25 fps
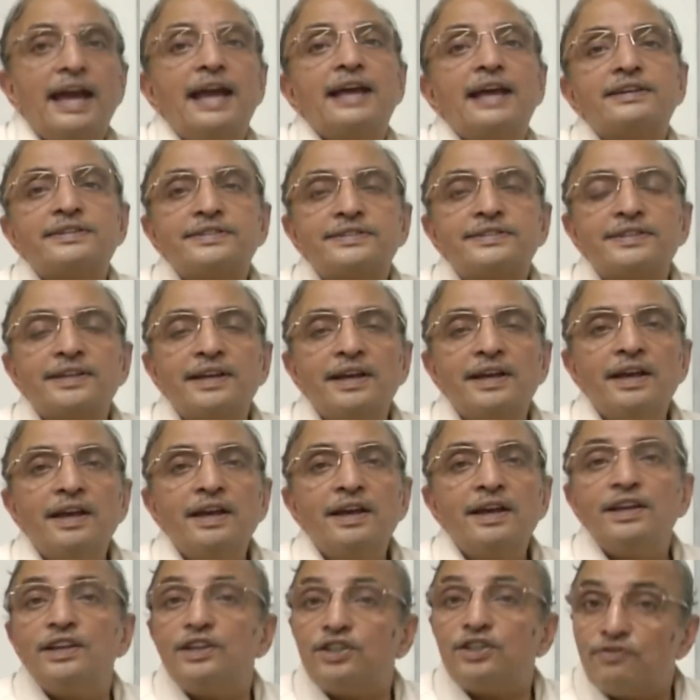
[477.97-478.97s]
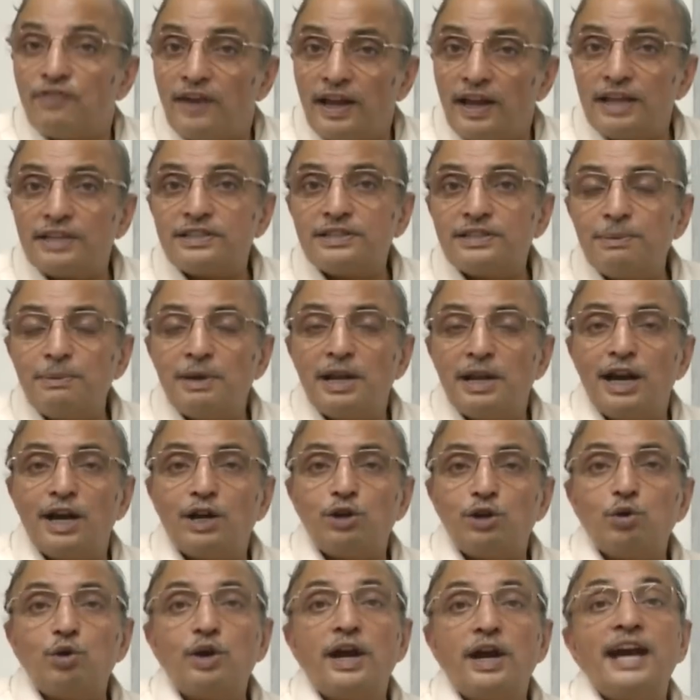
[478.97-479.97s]
It is very similar
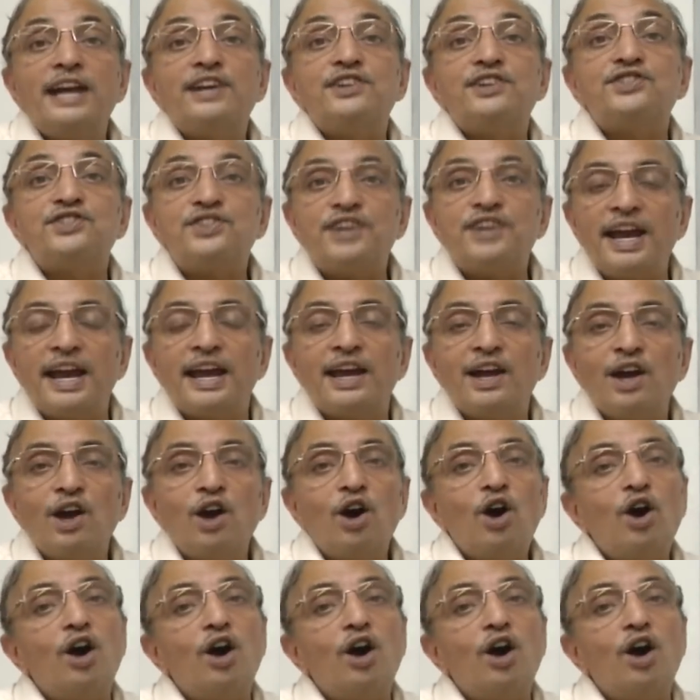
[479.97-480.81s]
to getString